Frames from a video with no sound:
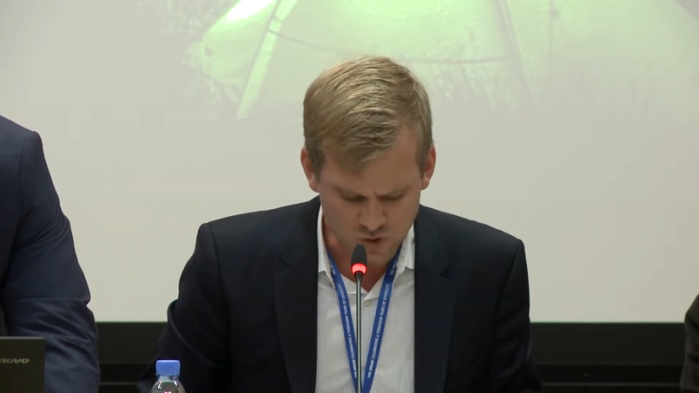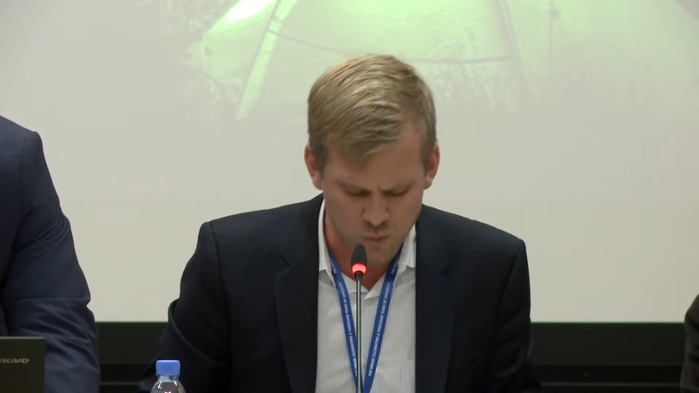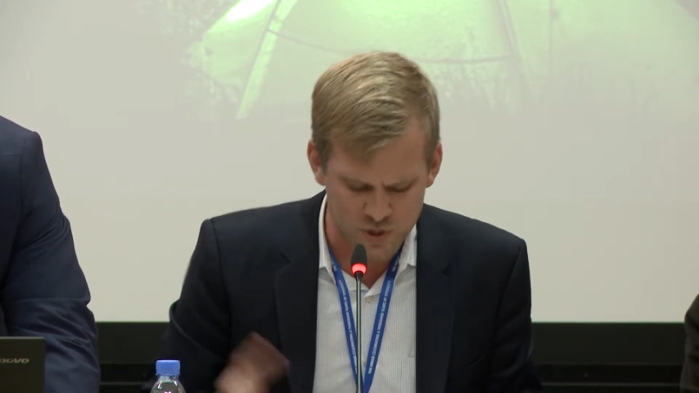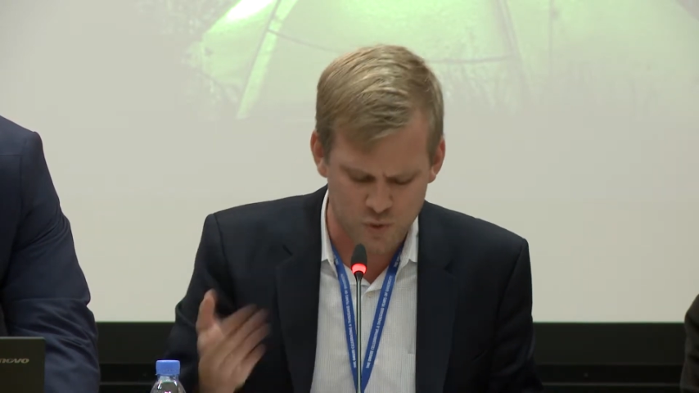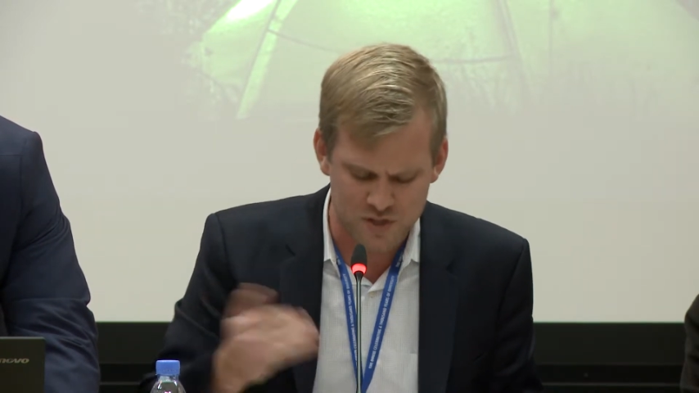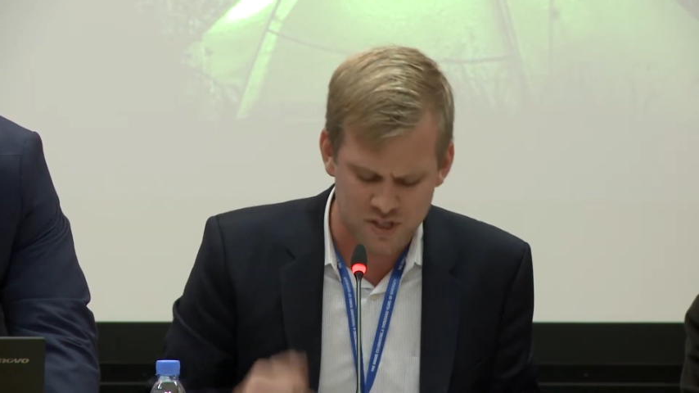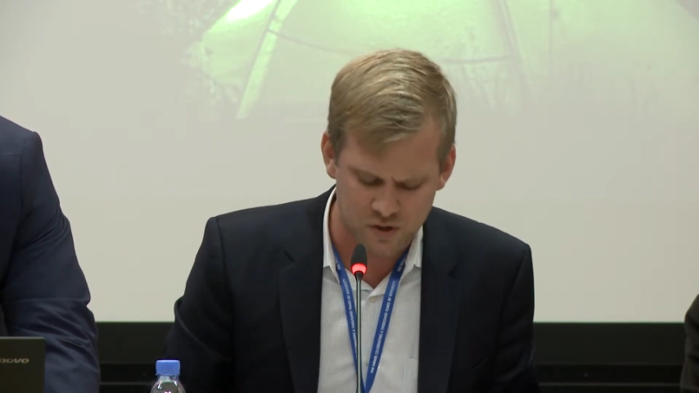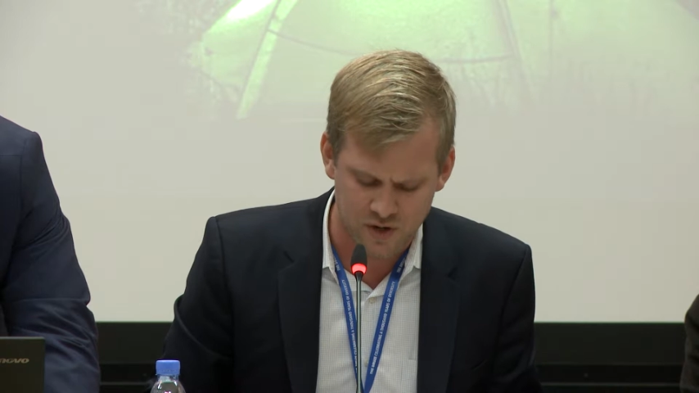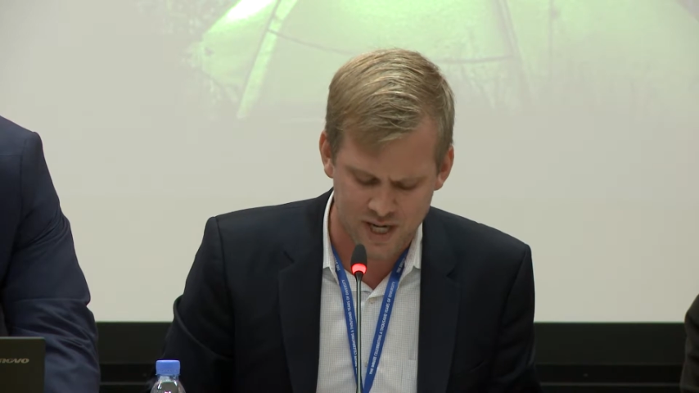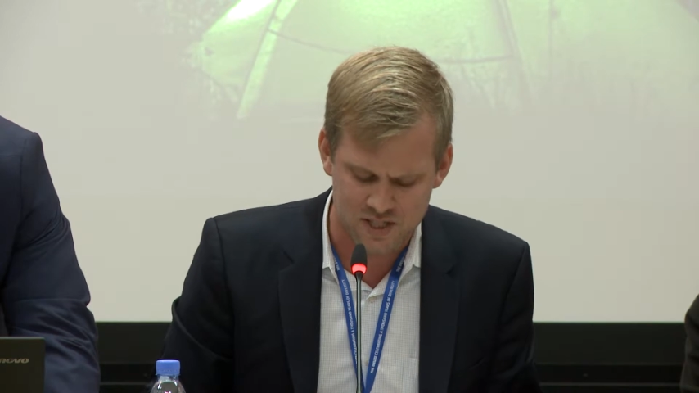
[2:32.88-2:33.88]
We do this in the
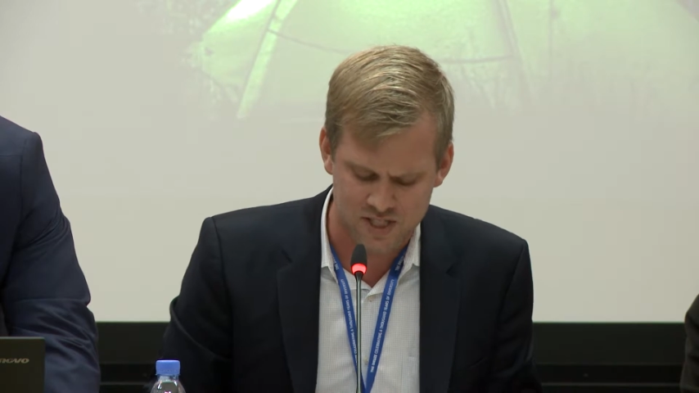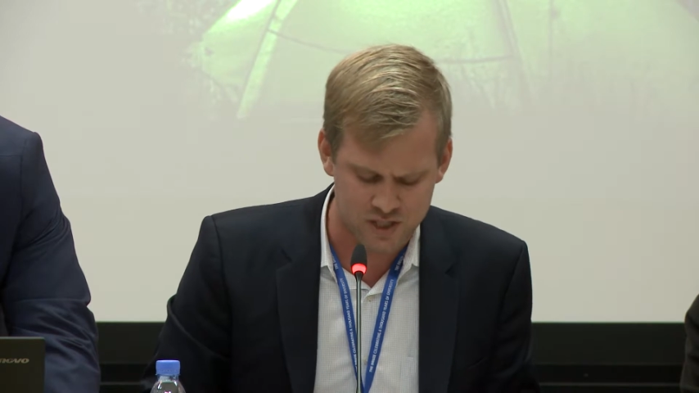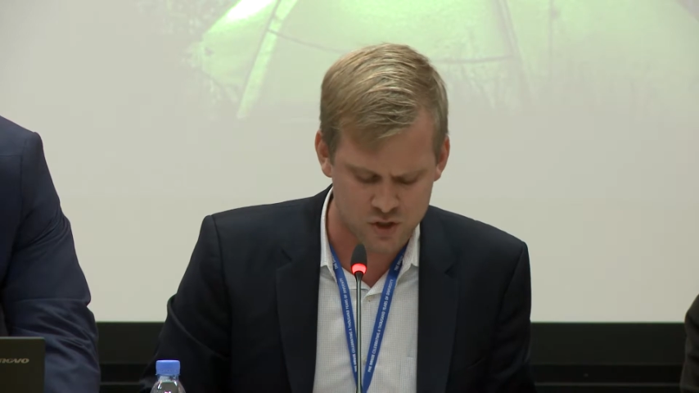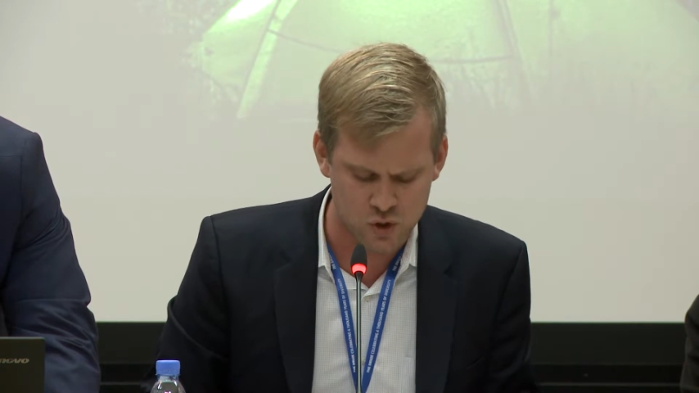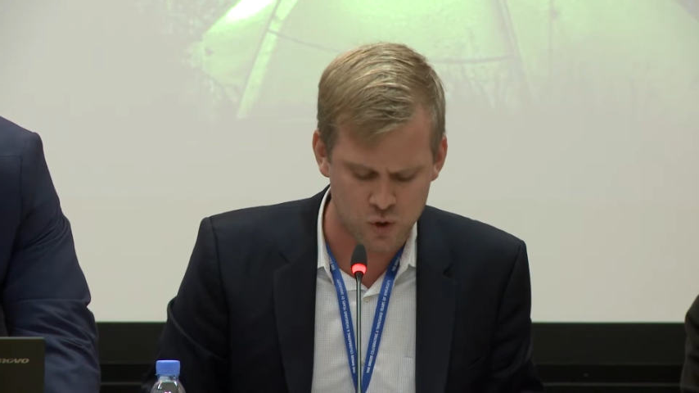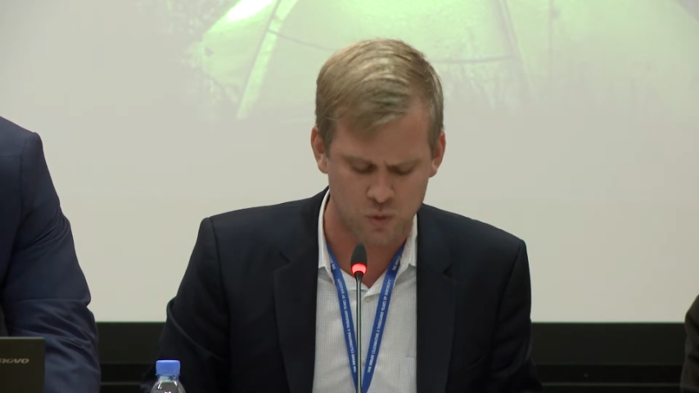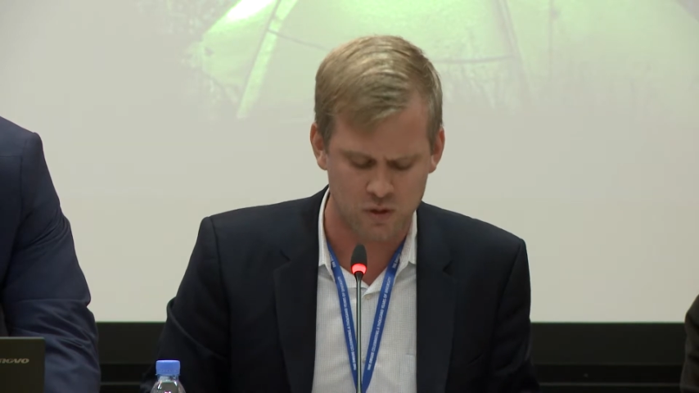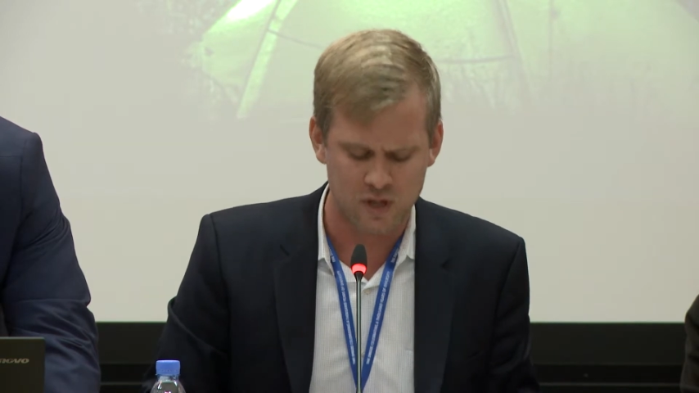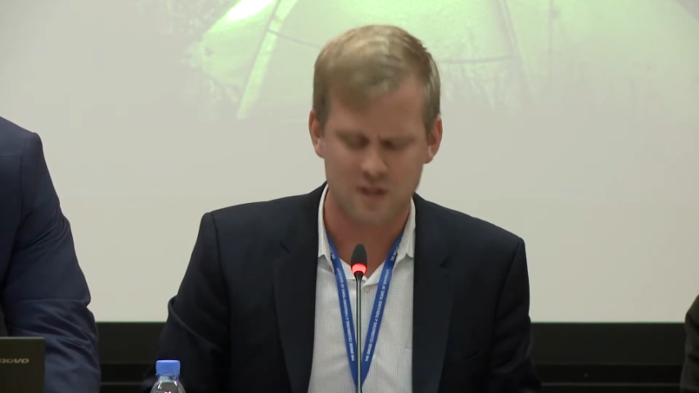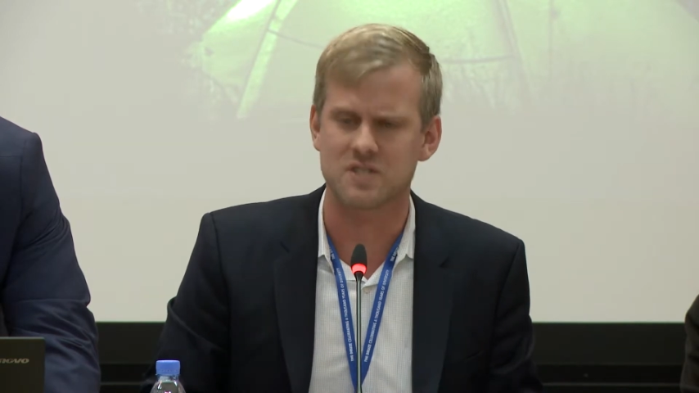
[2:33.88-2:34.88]
United States too.
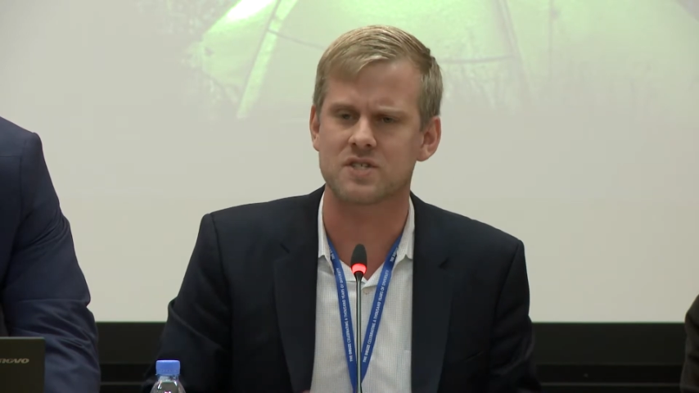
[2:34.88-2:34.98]
This